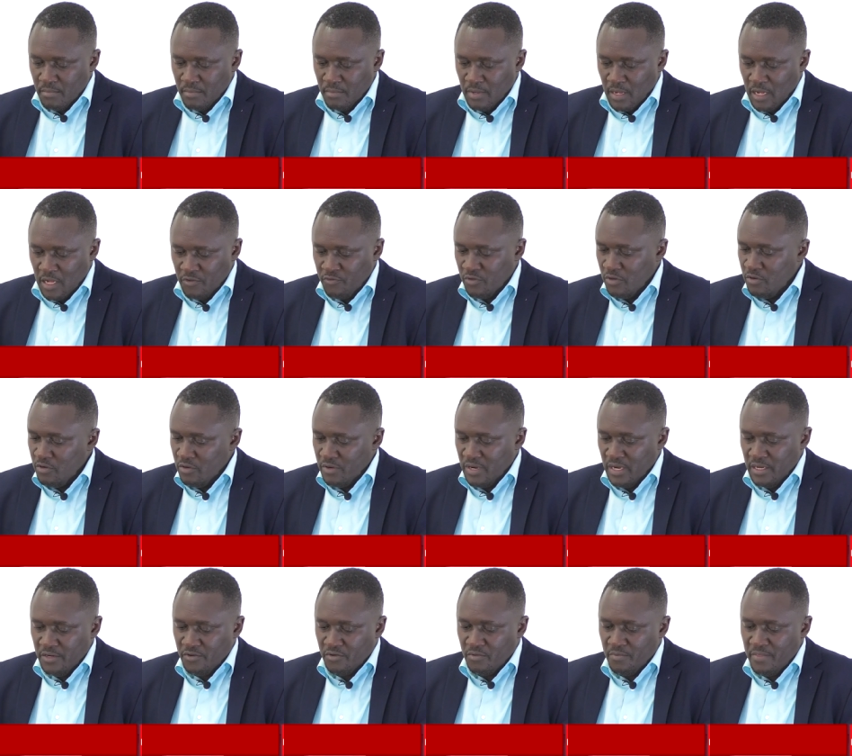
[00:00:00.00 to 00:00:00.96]
As we go
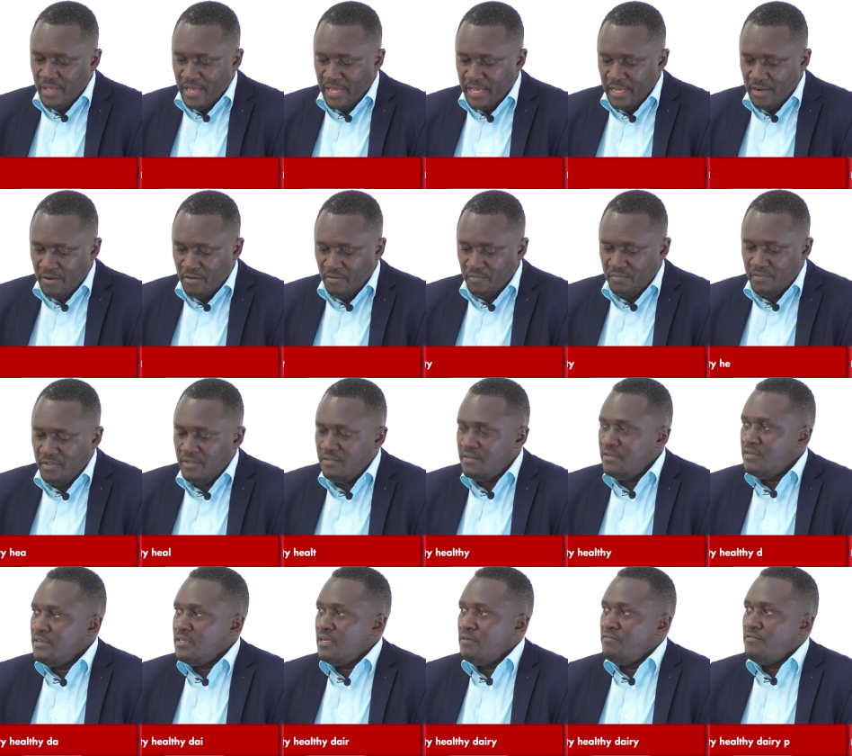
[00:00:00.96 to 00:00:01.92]
really to the end of this
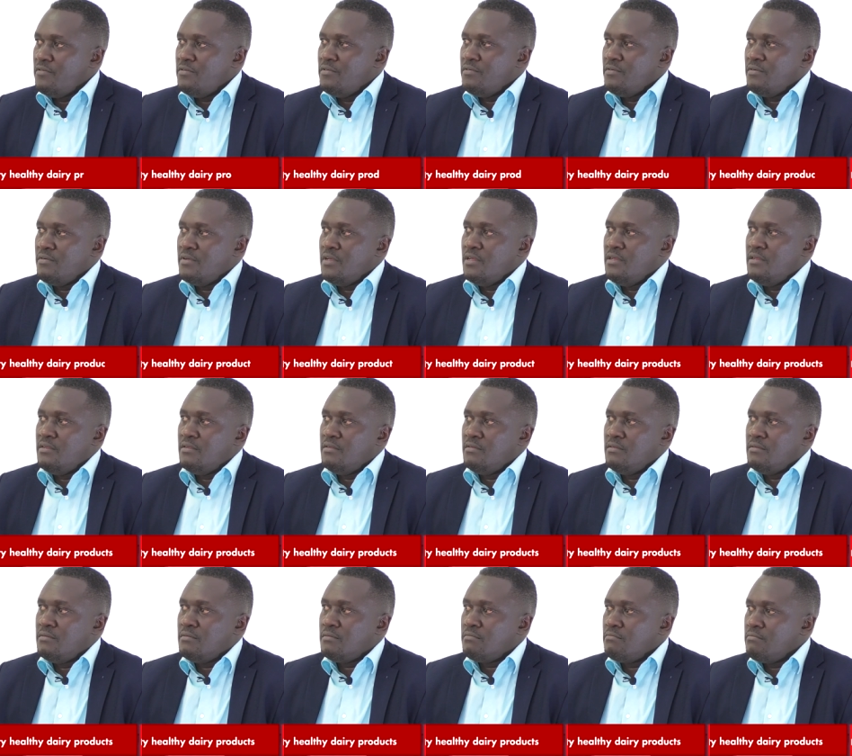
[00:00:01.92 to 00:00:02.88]
interview
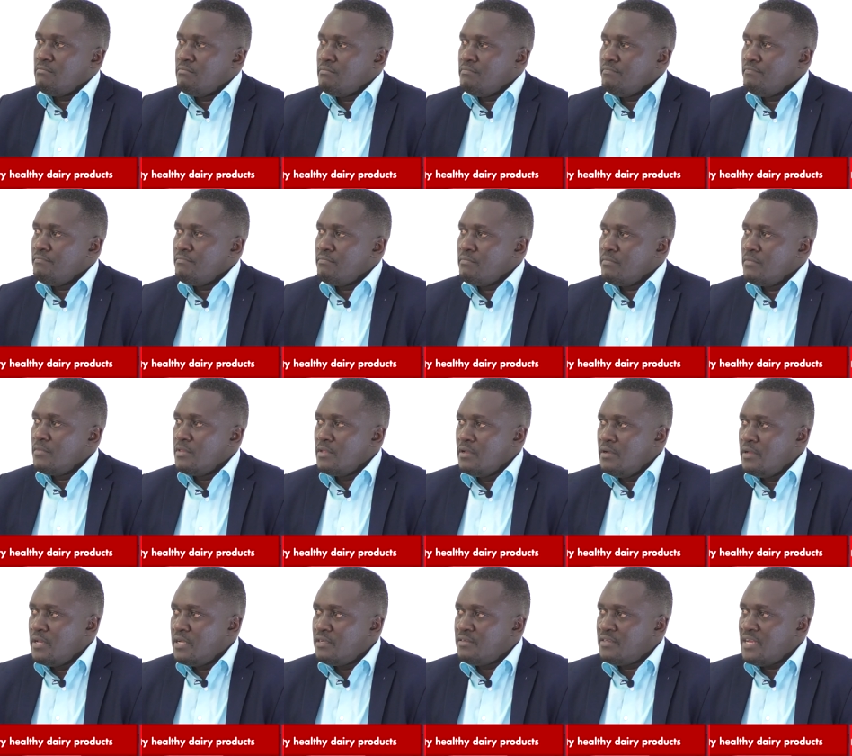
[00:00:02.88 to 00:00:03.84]
is
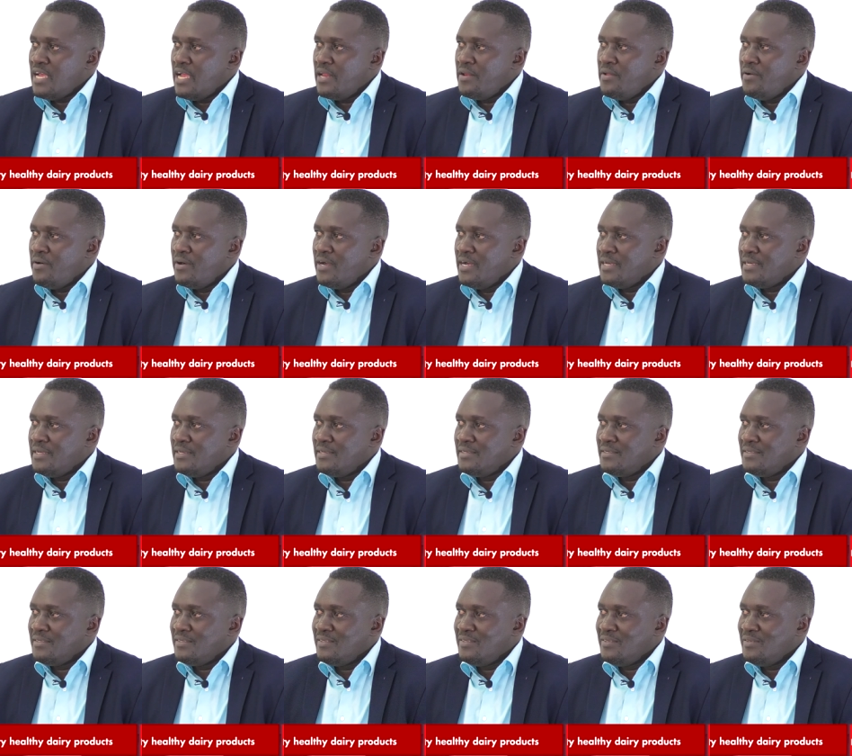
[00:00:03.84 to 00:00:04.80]
Greek style yogurt. Mm
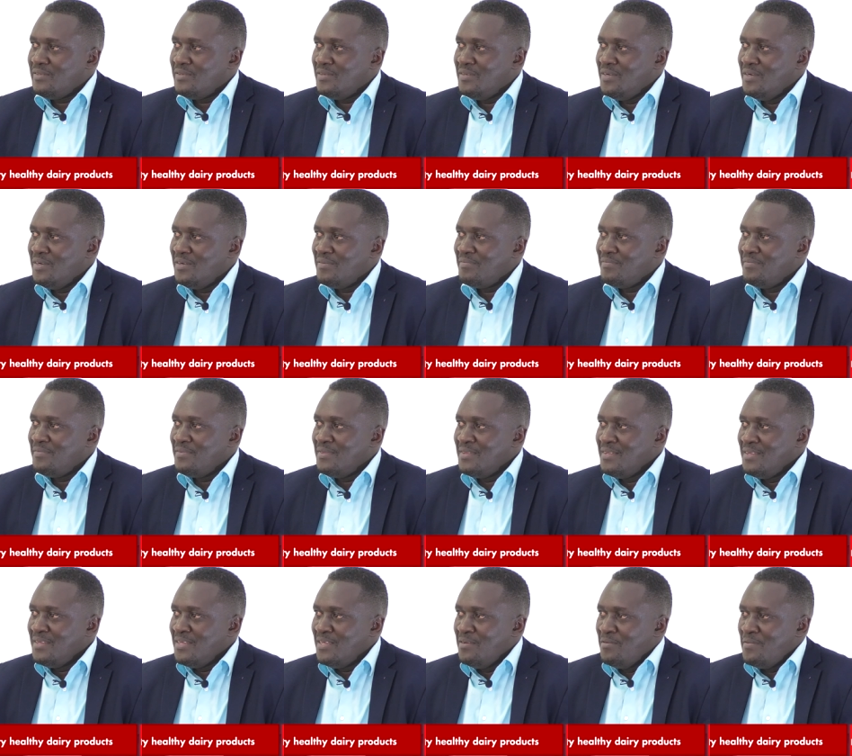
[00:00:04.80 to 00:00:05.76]
-hmm. You know,
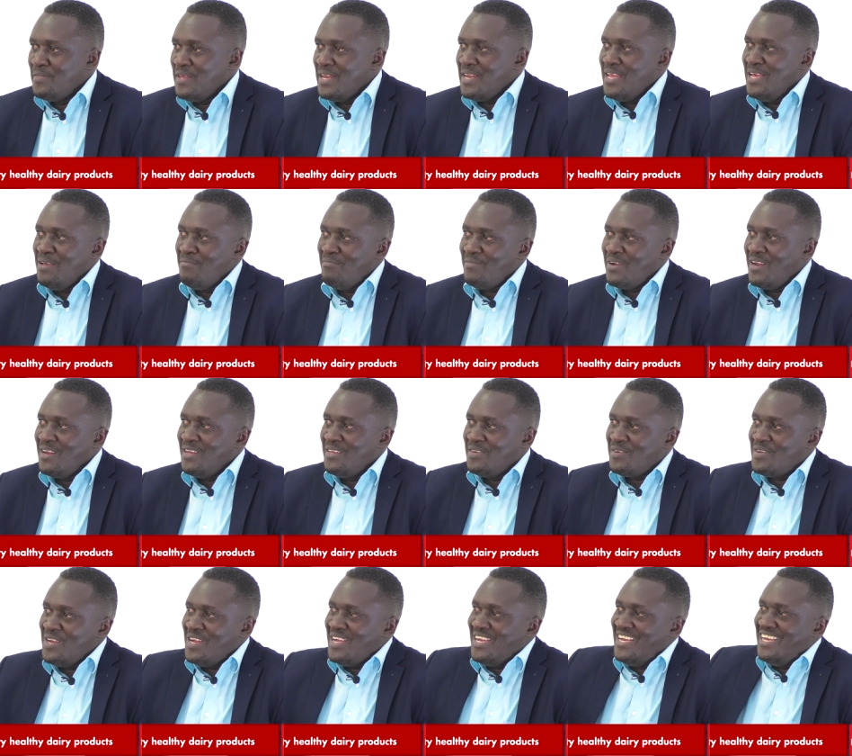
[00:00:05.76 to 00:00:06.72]
even the name really
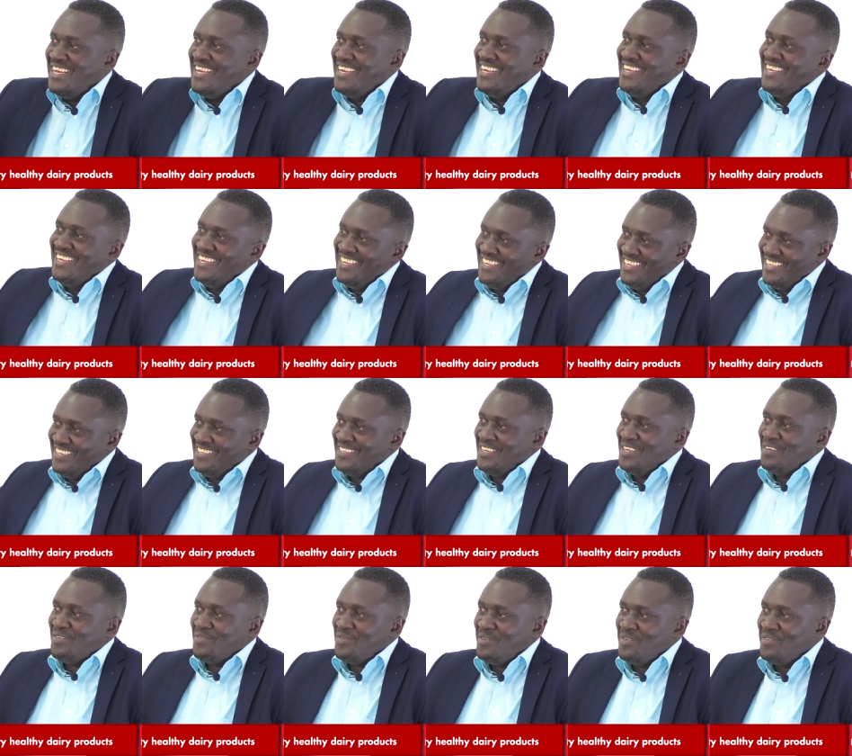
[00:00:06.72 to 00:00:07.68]

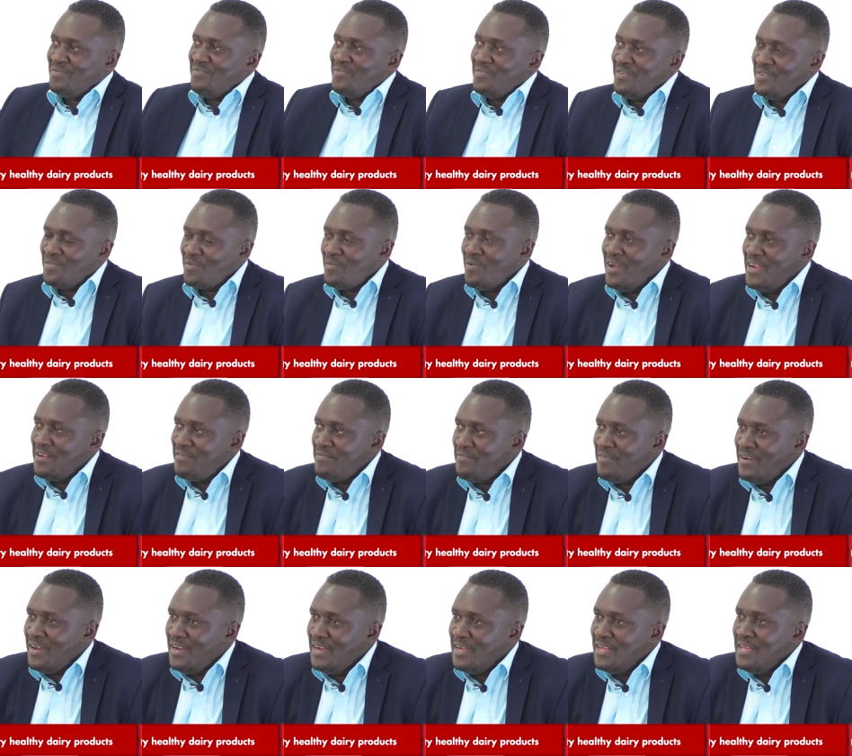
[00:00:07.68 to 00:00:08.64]
tells you is quite
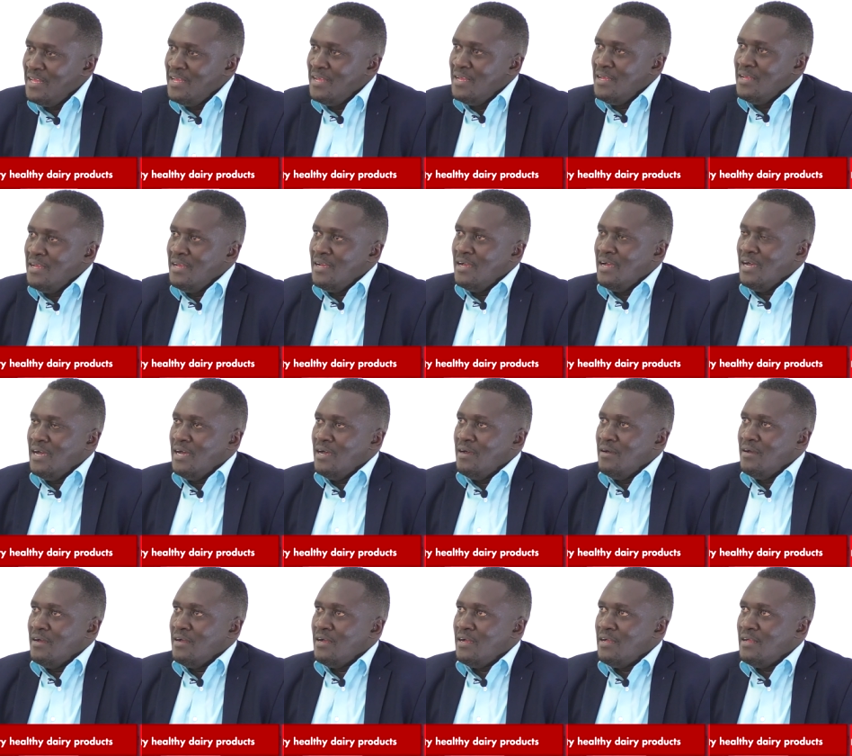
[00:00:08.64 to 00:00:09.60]
far. Mm -hmm. uh,
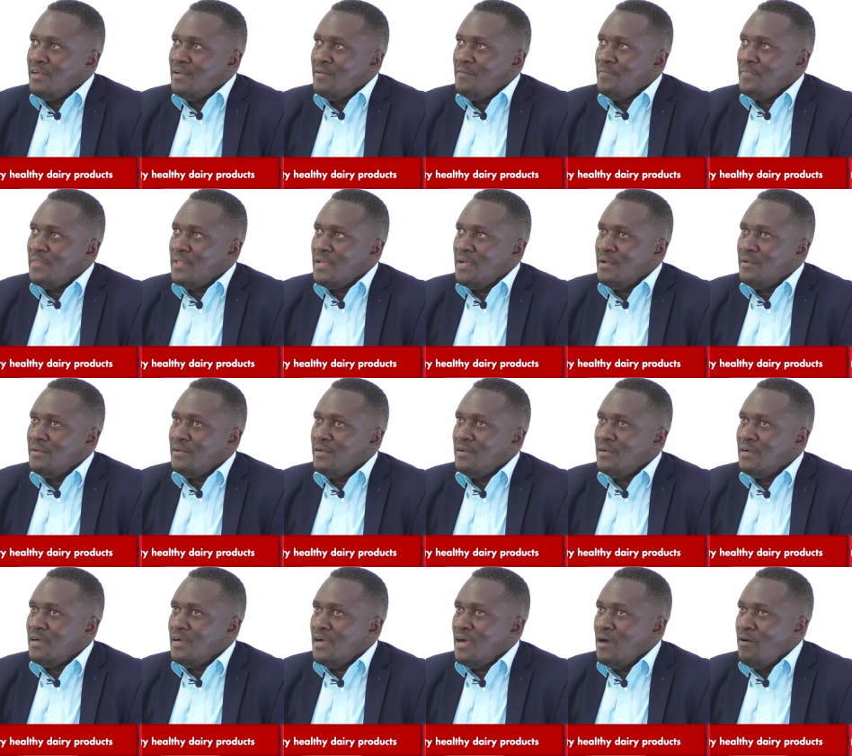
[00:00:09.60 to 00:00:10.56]

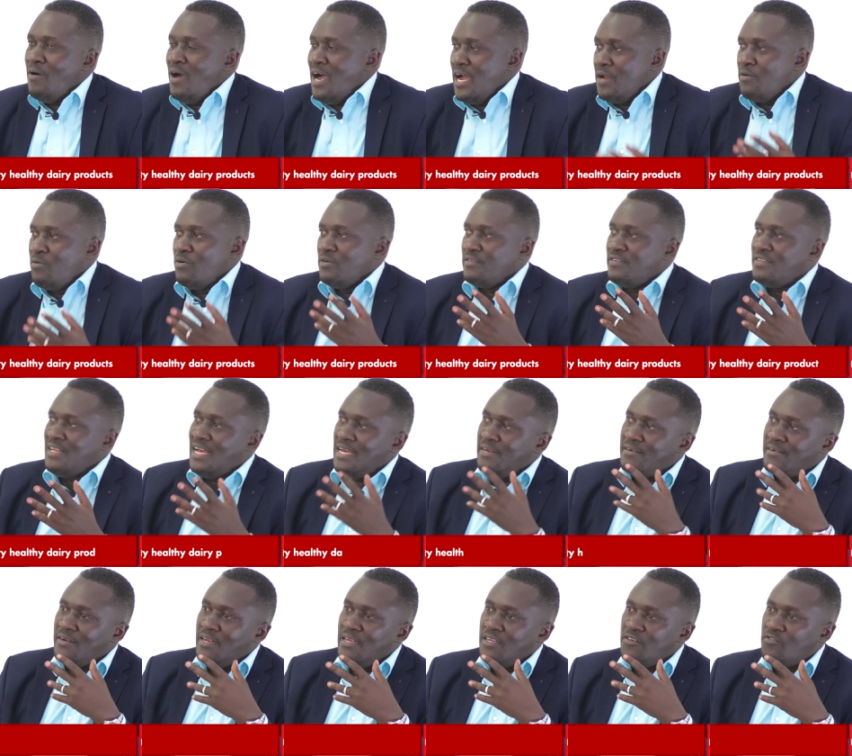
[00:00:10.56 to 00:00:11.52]
how hard was that
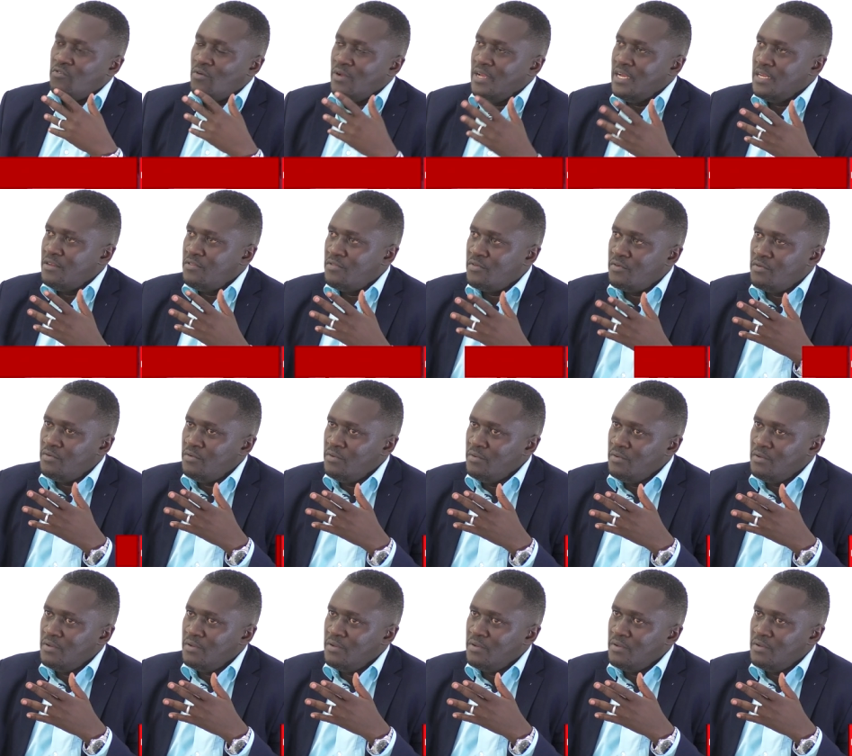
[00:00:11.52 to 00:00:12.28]
really to get through?